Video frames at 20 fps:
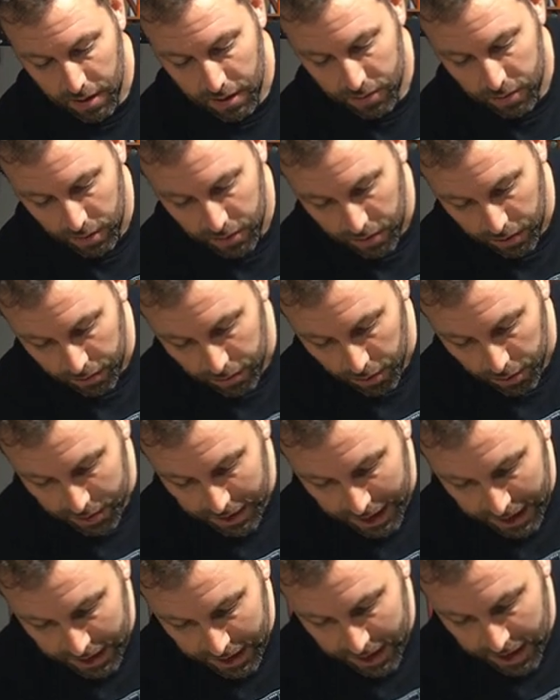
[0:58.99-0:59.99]
So as I
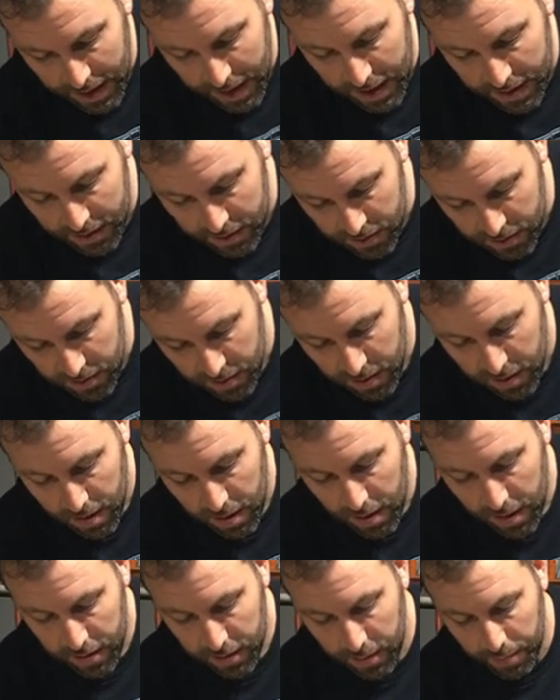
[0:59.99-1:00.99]
rotate this,
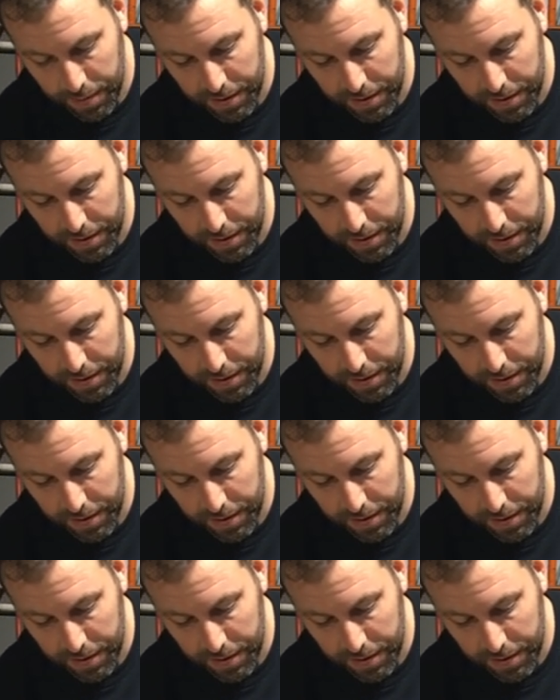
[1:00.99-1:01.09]
the